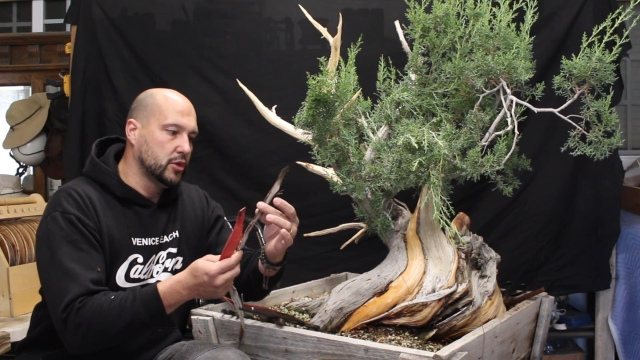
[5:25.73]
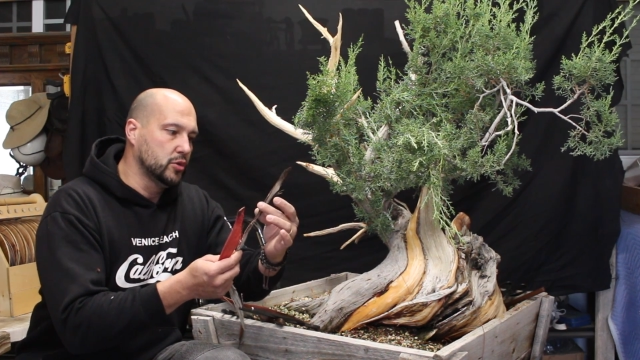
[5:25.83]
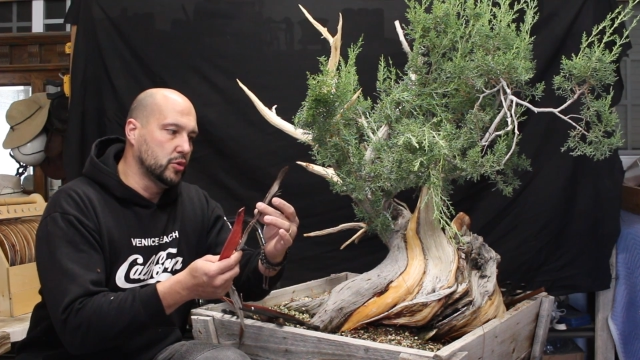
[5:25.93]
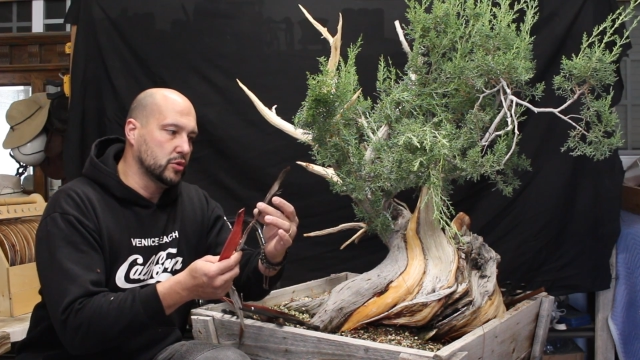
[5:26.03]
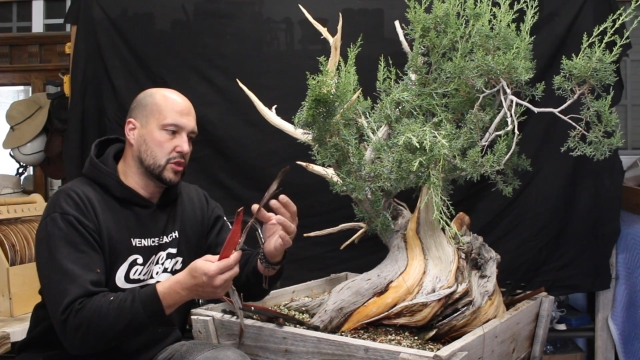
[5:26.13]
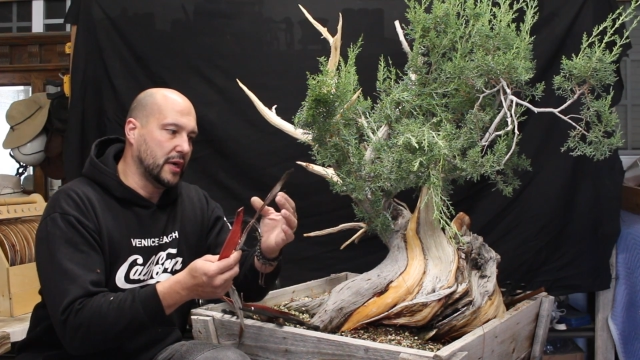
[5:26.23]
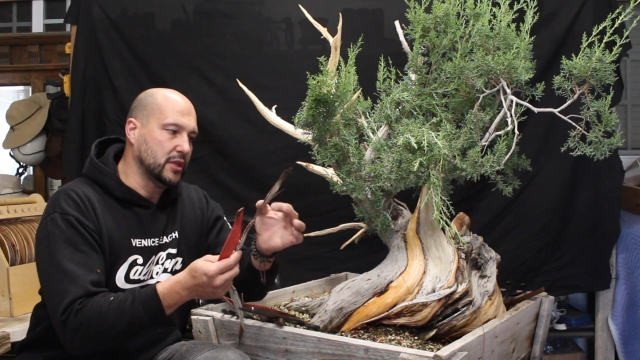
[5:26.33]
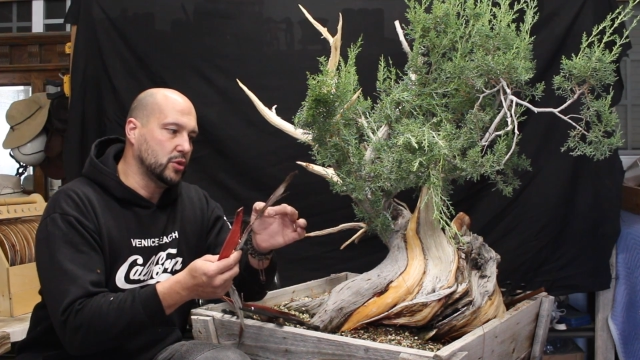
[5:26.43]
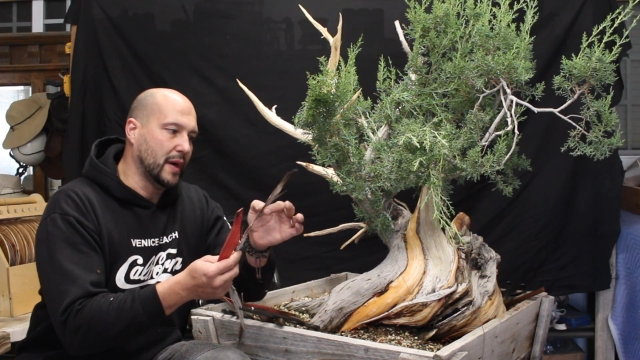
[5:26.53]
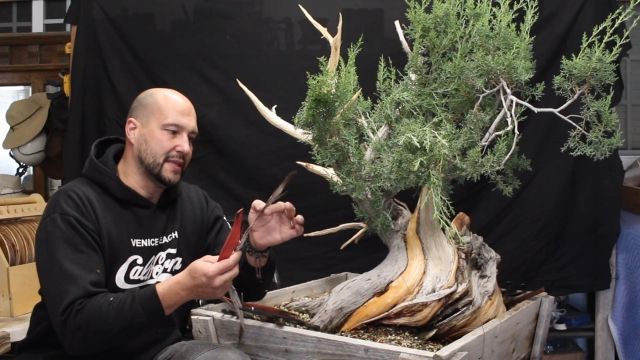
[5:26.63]
to try
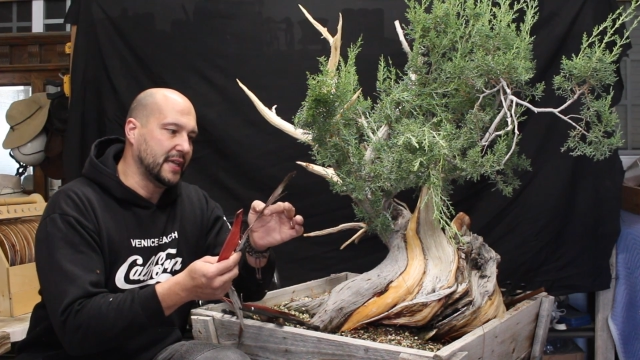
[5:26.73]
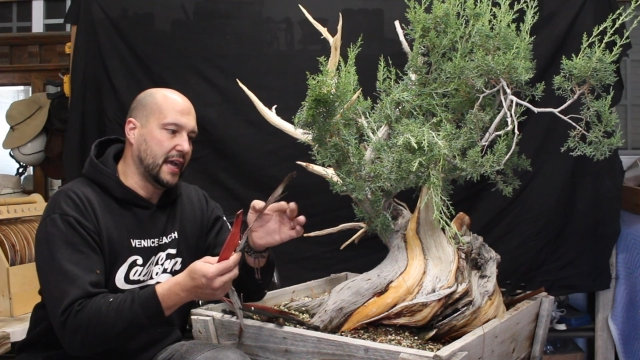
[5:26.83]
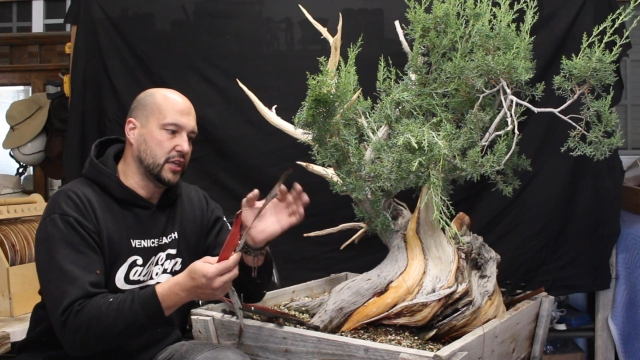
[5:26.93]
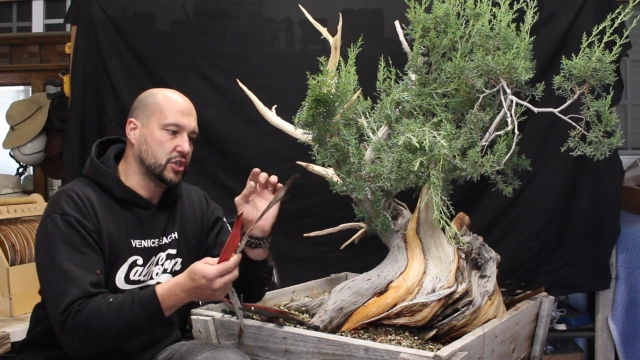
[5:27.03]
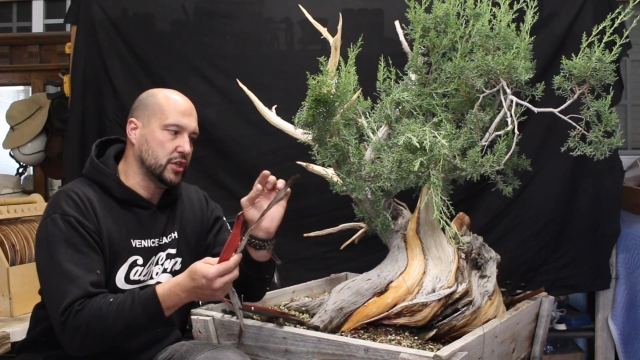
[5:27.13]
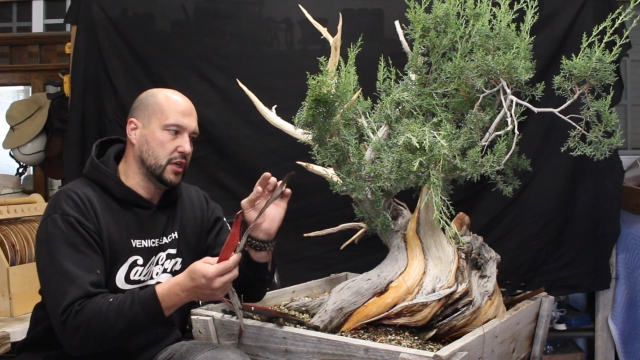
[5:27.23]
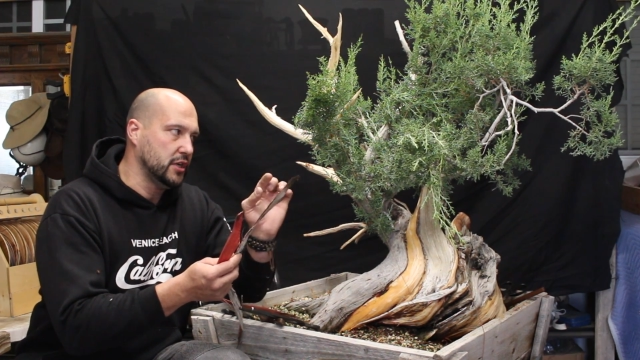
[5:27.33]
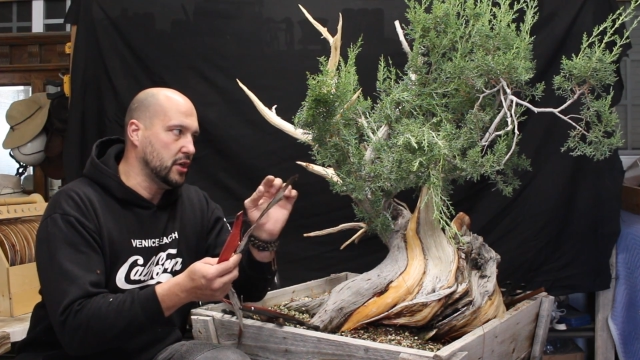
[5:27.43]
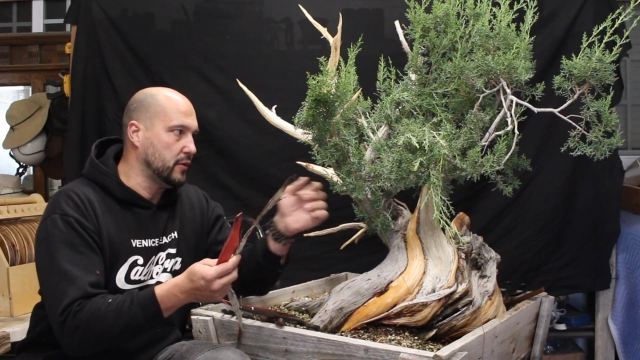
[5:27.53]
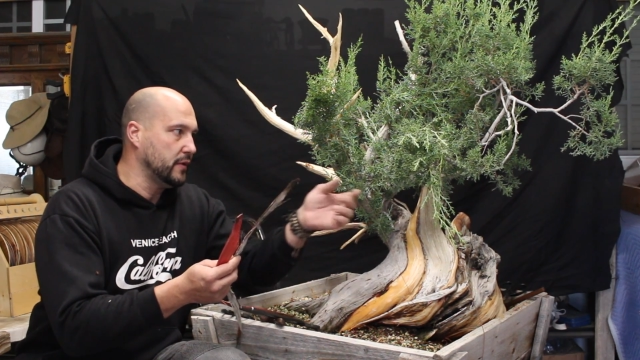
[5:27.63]
to attach
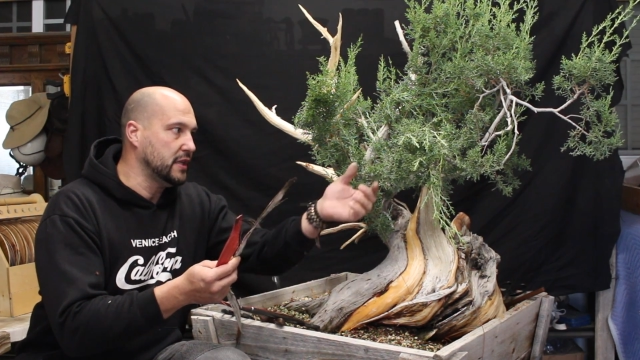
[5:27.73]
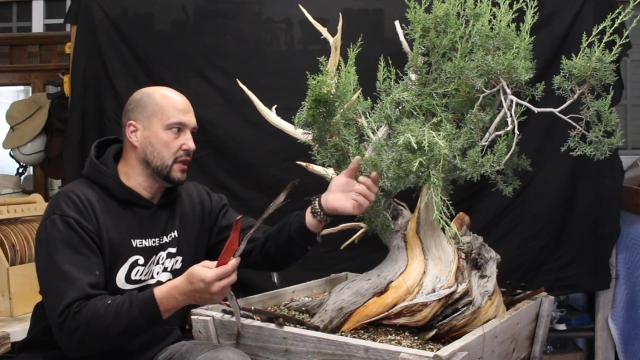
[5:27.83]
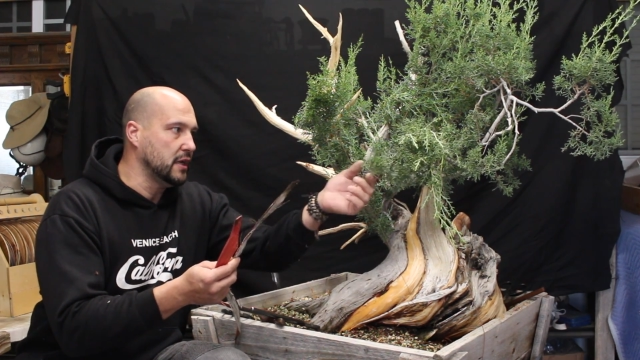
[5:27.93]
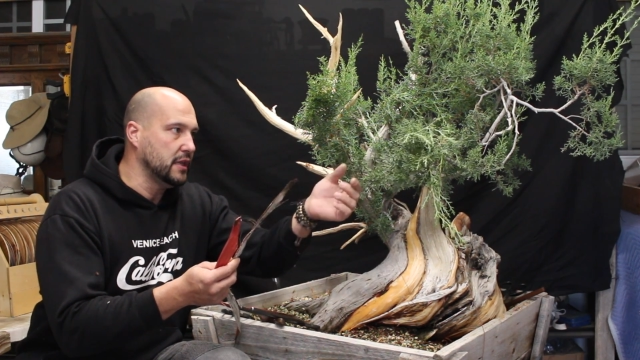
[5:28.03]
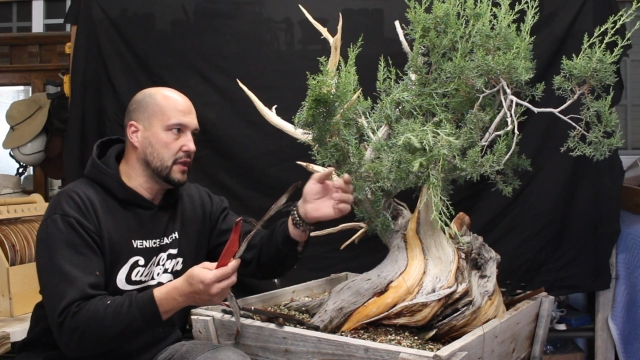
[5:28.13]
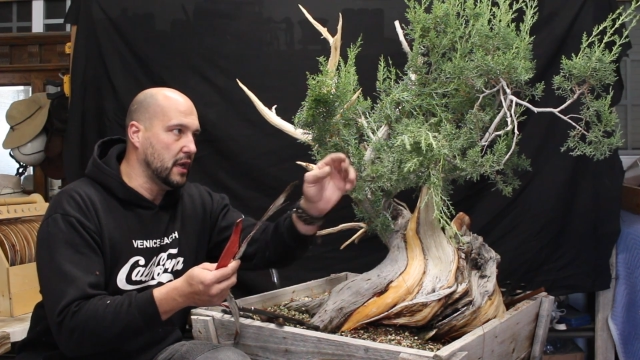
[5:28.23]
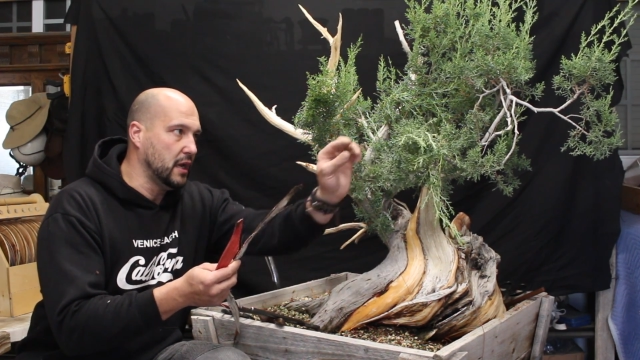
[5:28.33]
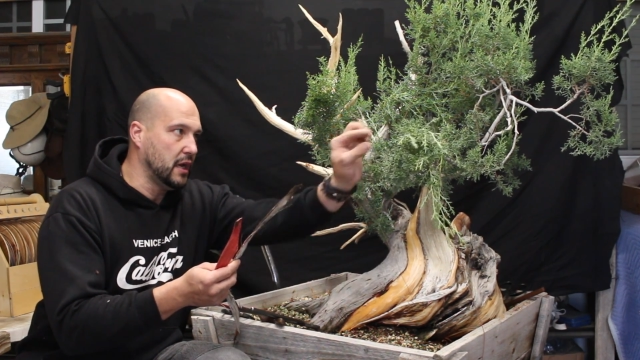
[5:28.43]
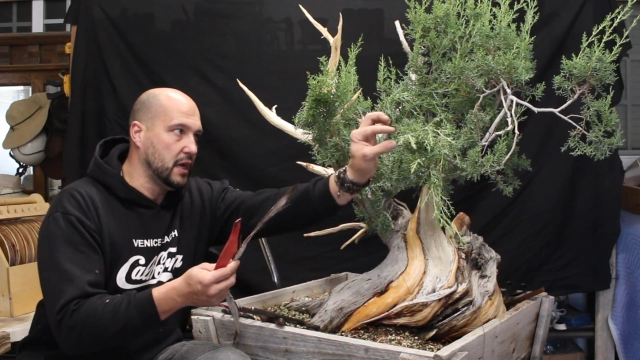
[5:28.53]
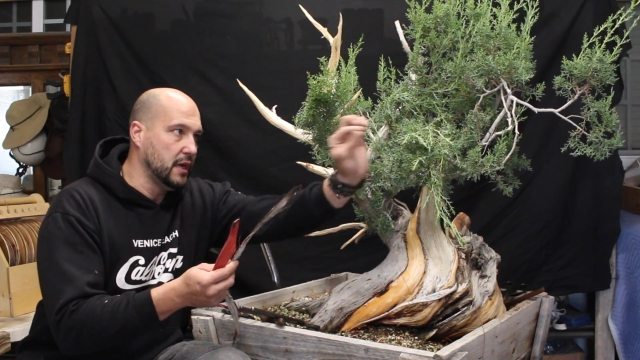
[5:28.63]
your
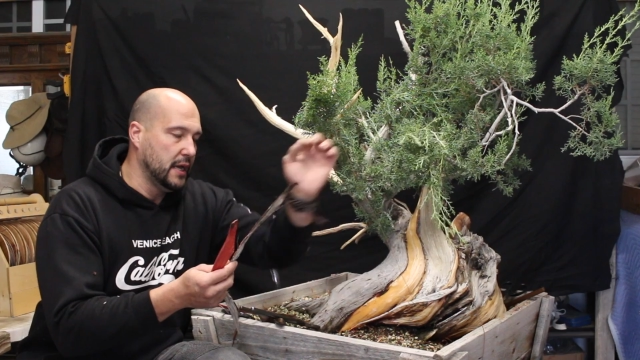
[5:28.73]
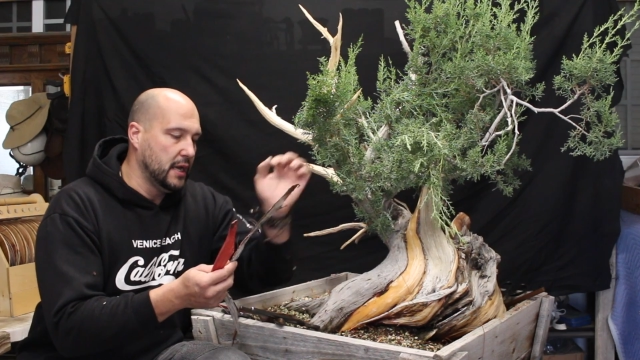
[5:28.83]
little